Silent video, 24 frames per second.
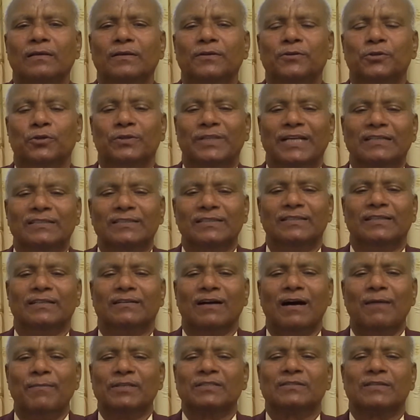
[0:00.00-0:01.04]
So that is the
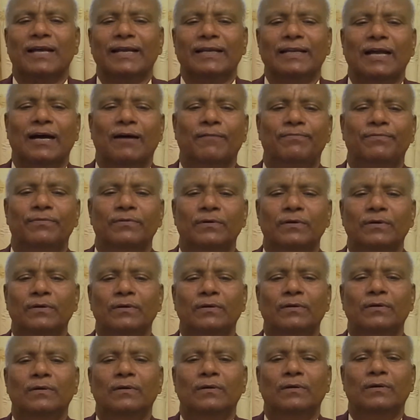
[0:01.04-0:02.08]
common sign of,
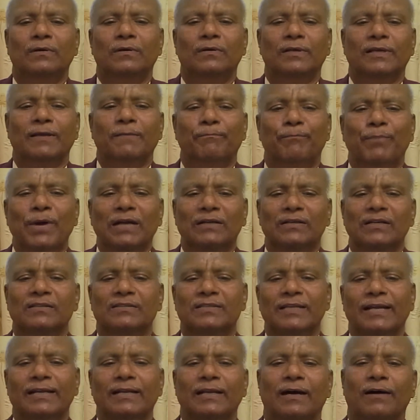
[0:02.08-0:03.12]
important
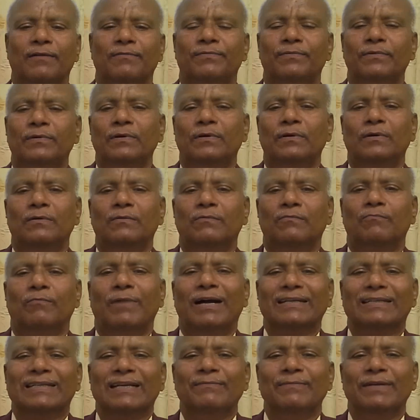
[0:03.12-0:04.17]
sign of
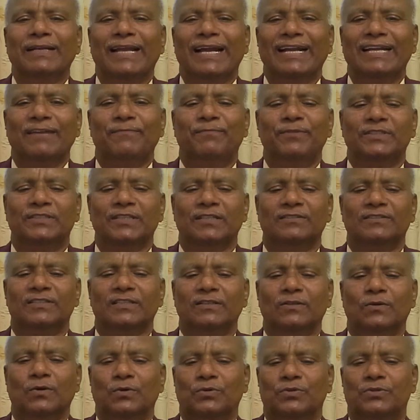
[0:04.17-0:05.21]
vitamin A deficiency
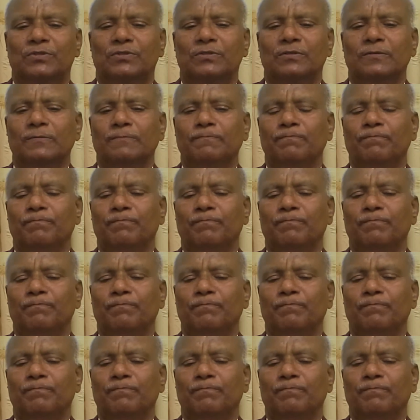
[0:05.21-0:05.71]
in goats.